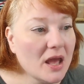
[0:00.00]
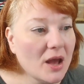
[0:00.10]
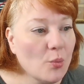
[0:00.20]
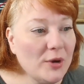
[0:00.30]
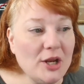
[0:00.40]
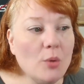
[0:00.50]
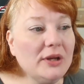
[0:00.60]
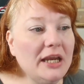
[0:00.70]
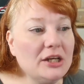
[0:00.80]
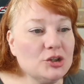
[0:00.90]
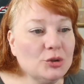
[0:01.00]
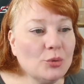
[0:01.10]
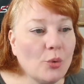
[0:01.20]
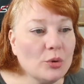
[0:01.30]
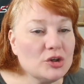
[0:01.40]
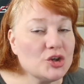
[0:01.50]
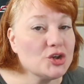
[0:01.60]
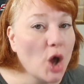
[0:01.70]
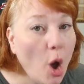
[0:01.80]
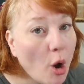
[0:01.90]
We don't need to
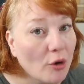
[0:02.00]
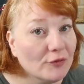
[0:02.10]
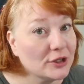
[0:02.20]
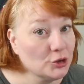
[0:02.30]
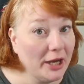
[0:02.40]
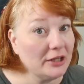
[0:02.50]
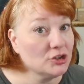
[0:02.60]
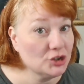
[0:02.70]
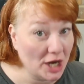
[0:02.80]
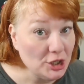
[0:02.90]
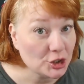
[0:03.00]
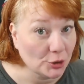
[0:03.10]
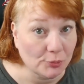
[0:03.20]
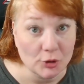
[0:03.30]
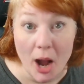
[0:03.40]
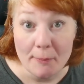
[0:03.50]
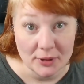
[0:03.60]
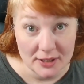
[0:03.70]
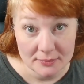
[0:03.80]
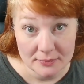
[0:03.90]
solve the transgender
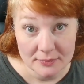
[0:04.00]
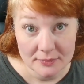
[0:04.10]
problem.